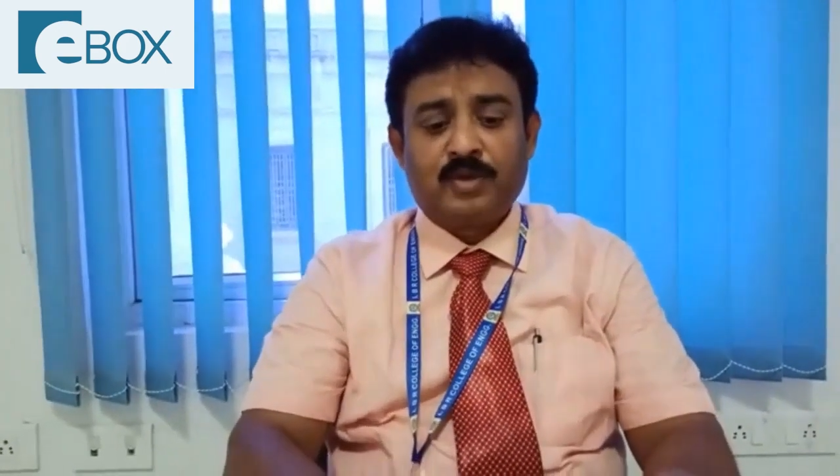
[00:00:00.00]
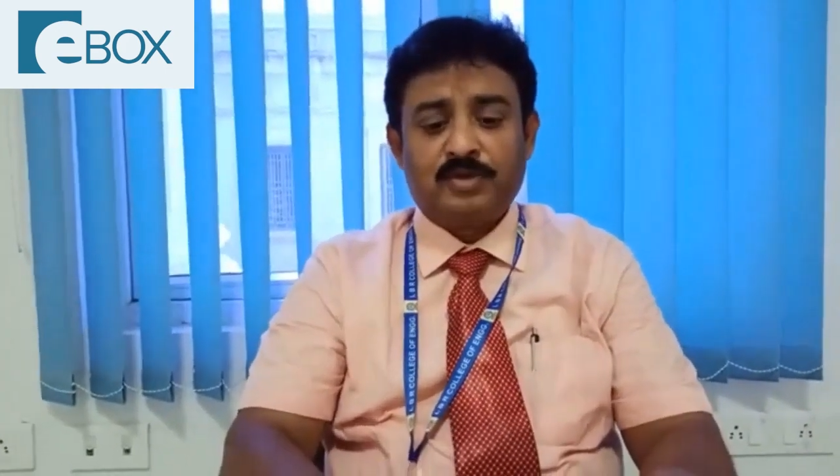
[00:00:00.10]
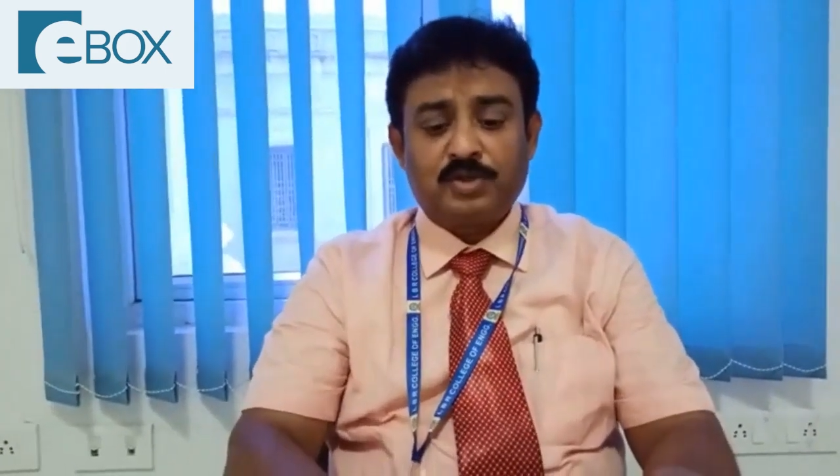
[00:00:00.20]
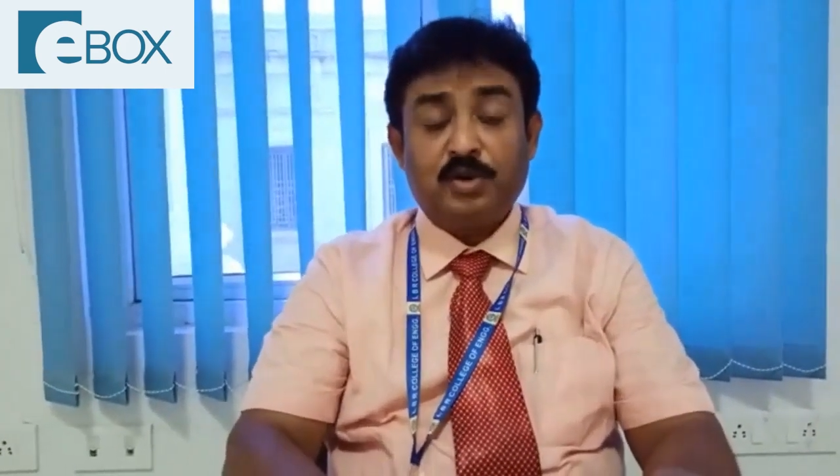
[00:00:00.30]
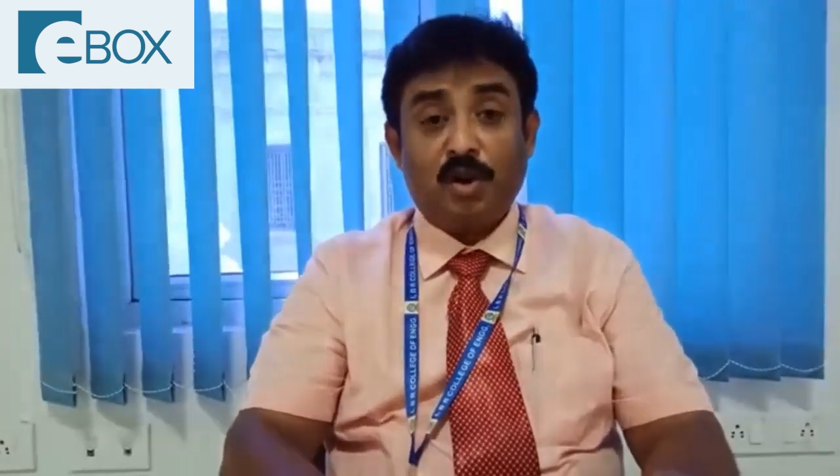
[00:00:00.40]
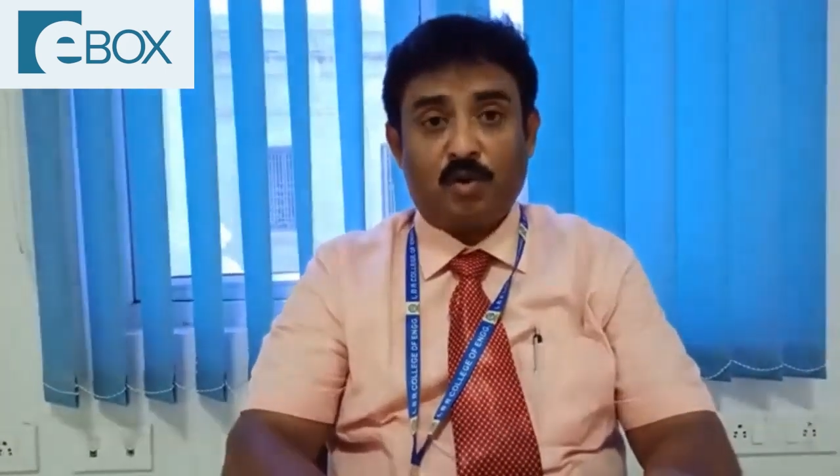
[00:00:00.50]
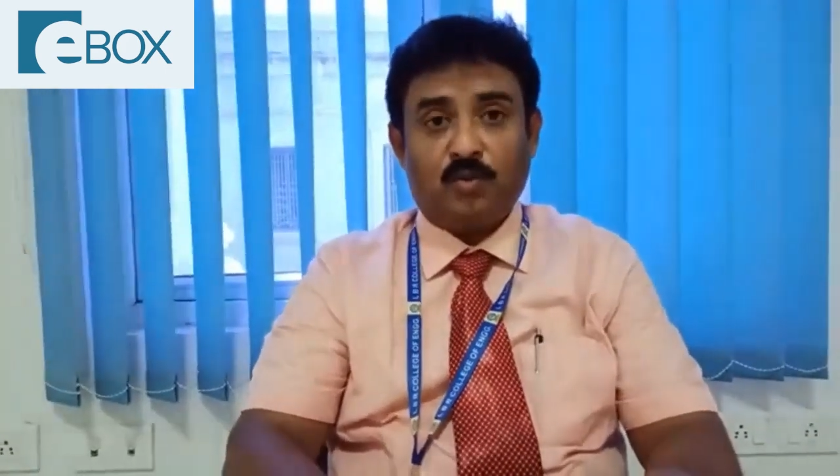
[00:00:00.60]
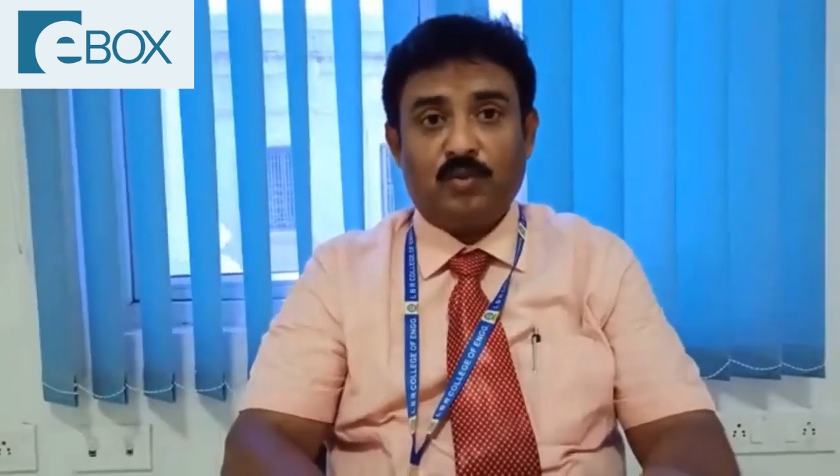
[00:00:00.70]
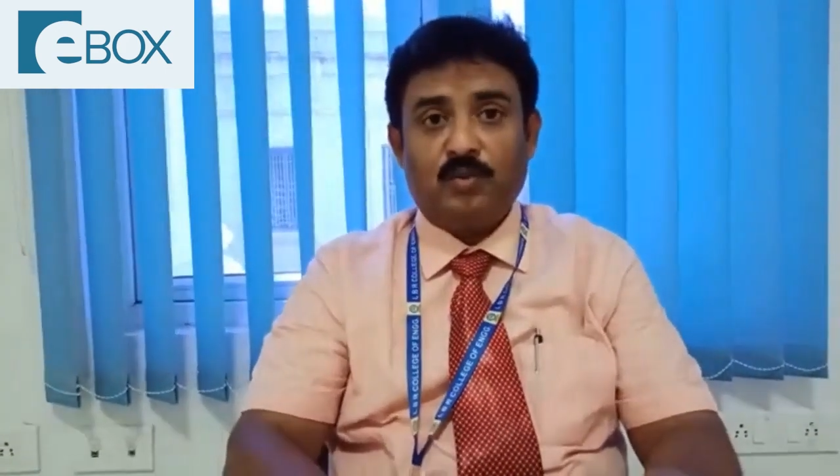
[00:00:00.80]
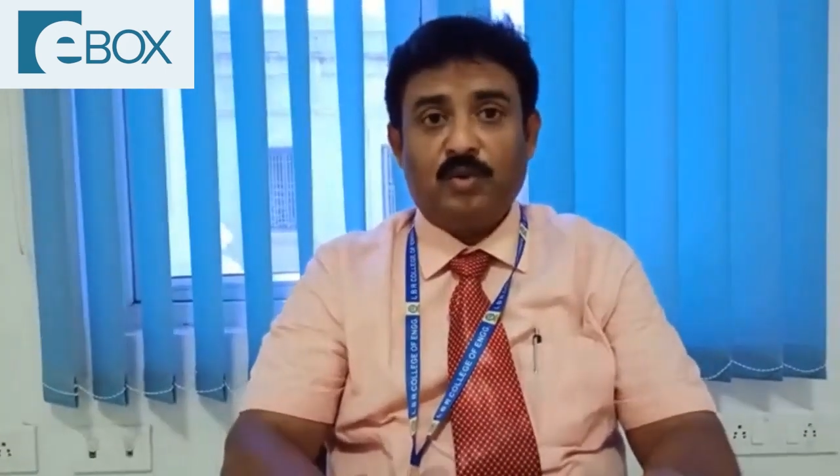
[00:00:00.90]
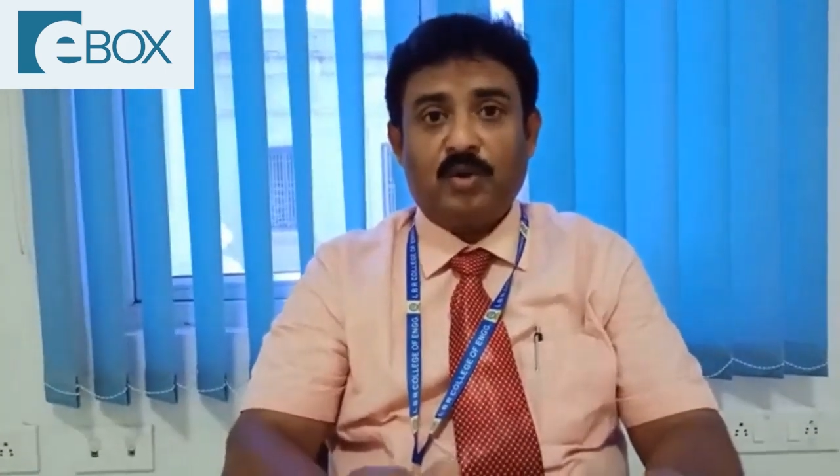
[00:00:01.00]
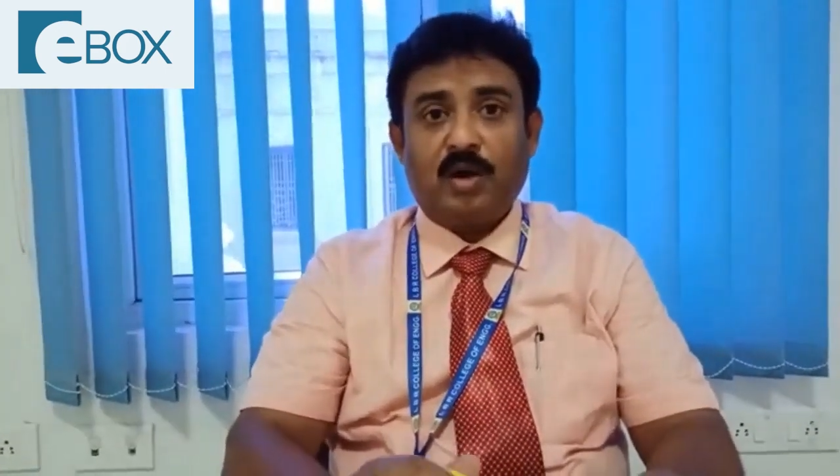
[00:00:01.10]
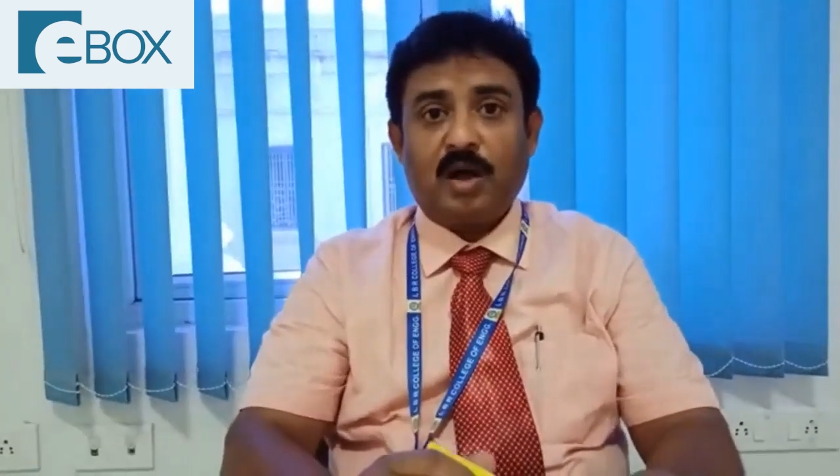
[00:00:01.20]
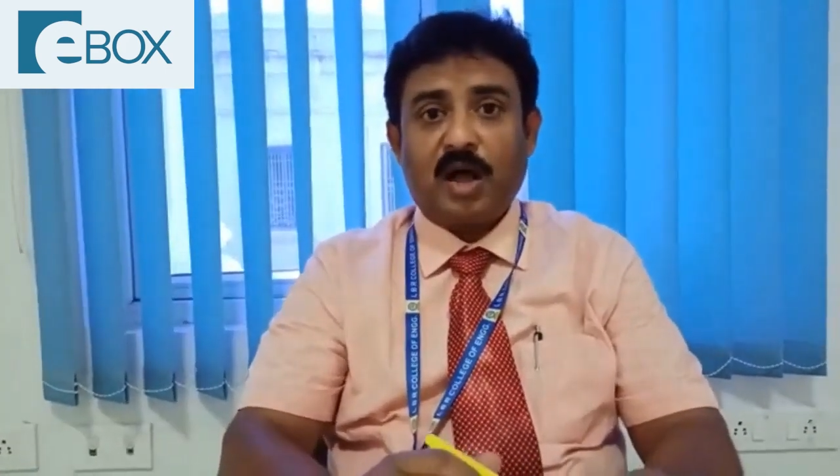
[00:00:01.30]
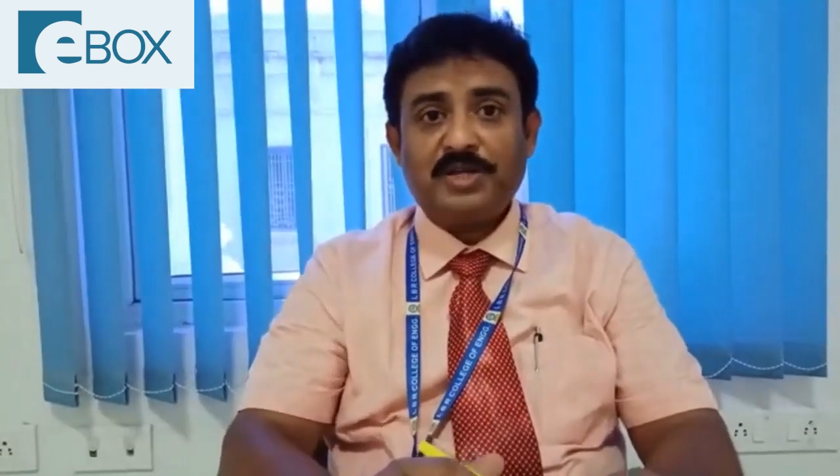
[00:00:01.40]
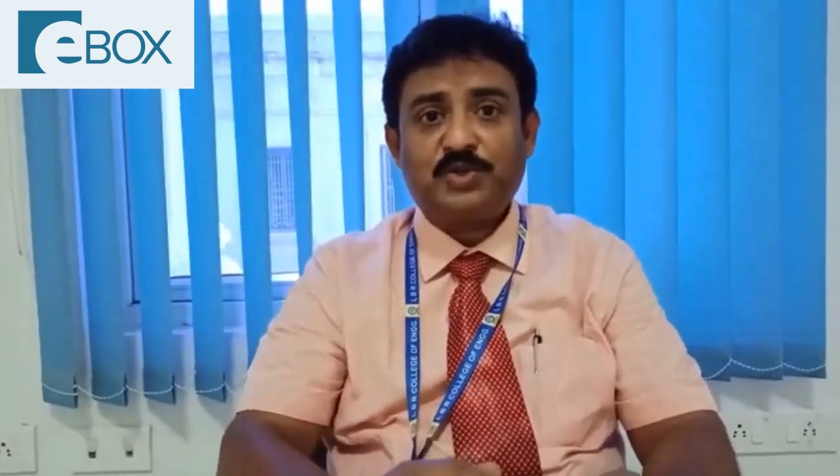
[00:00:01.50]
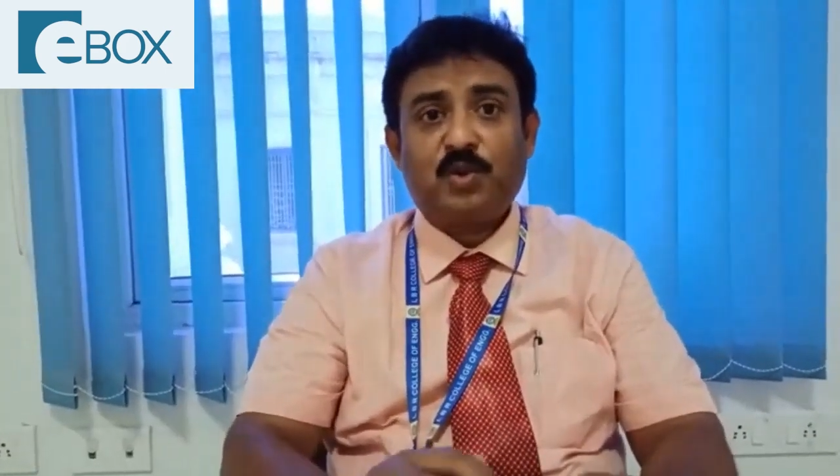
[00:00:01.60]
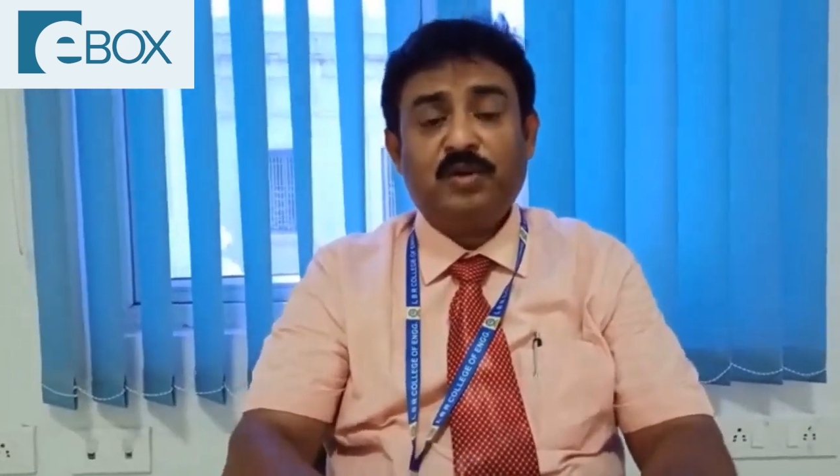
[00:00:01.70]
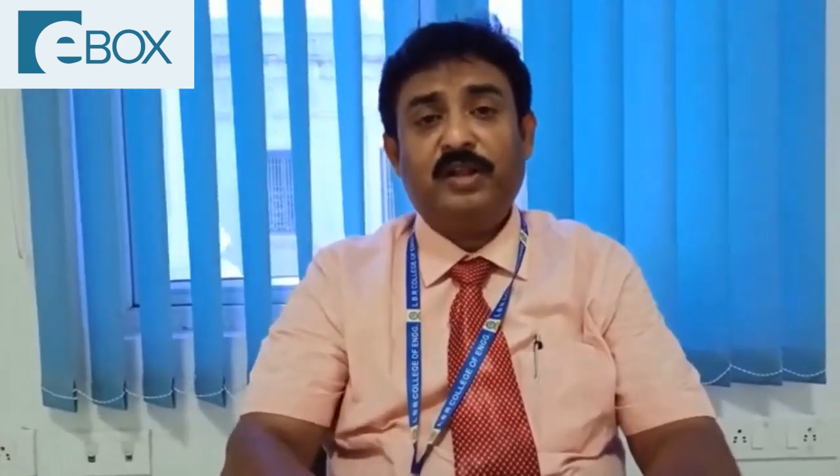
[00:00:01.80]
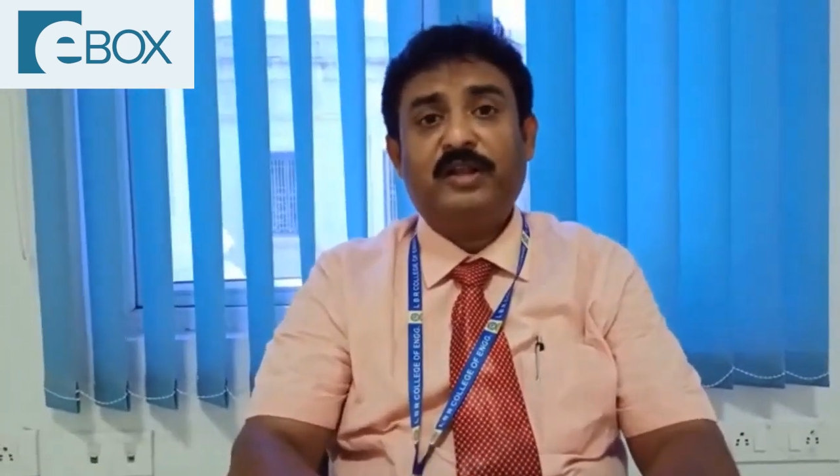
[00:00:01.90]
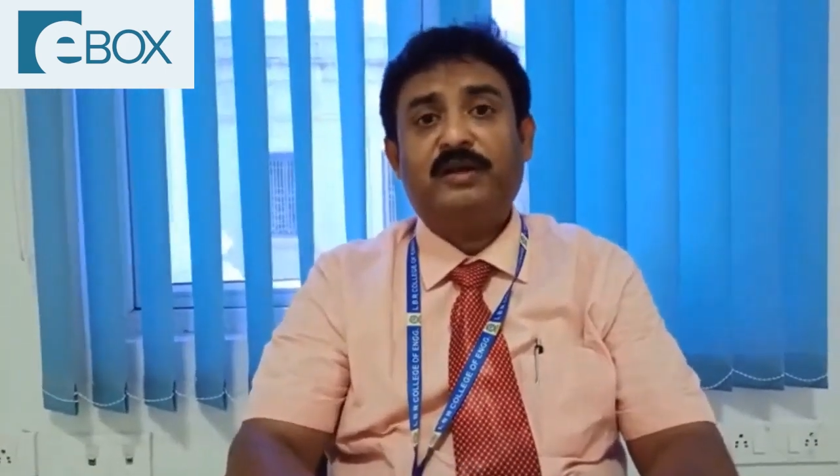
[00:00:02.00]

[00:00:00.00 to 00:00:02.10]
So now I strongly